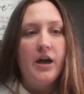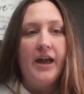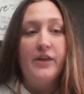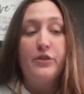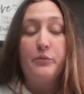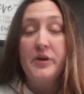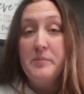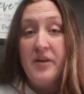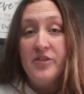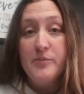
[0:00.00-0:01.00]
a
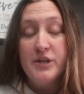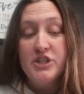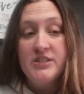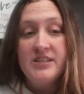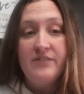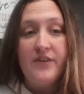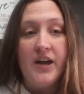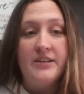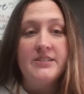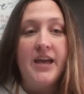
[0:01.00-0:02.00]
3-month emergency
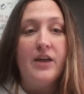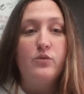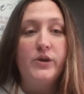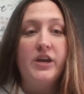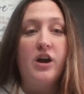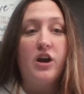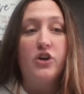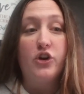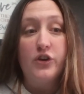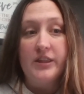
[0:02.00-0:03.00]
fund, and we are
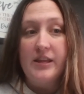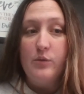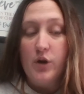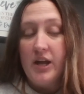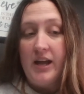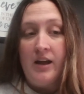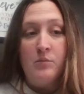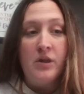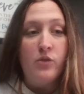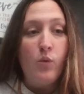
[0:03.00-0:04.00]
currently working on
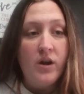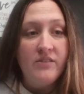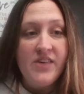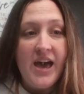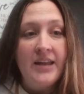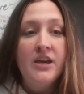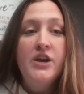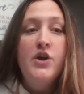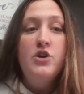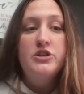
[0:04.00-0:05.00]
month 1 of that,
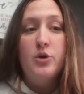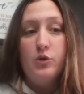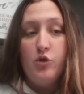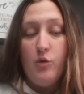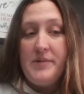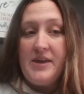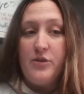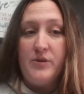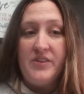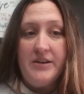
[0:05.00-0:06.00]
total goal being
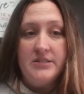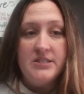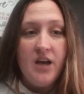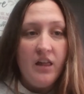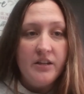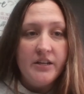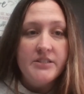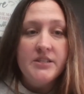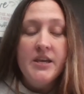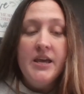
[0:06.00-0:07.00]

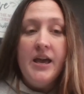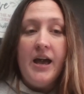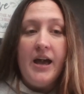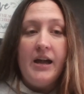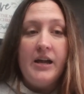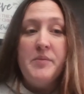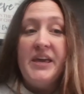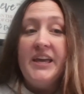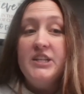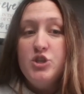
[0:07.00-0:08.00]
$3,000.
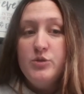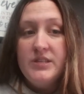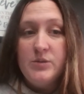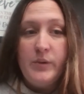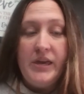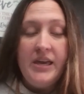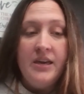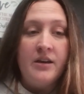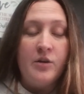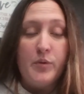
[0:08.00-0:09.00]
Coming into this
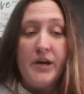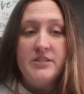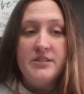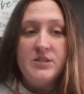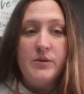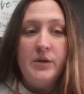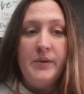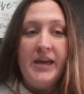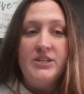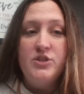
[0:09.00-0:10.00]
week, or prior to this week,
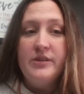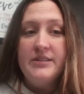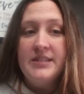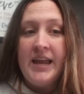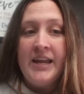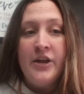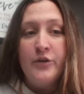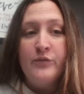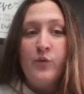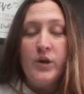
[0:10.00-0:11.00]
we had
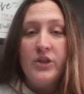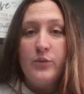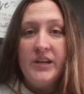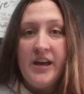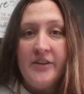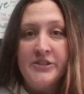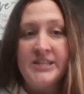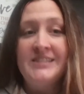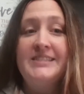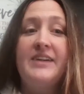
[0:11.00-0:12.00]

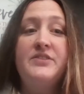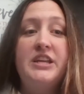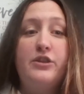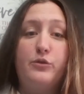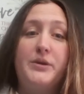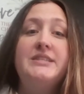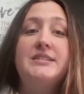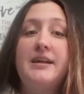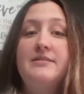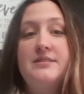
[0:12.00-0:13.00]

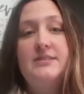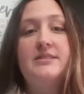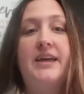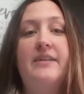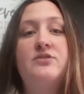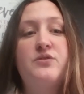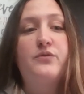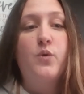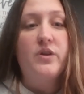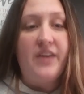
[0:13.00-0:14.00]
$2,843.73 saved
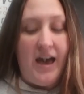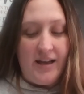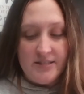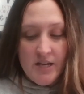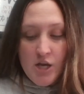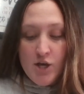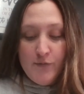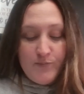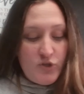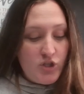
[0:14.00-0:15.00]
for that.
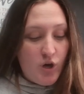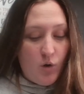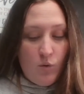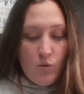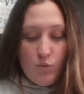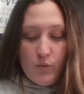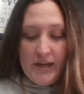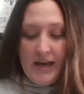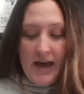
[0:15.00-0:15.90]
So we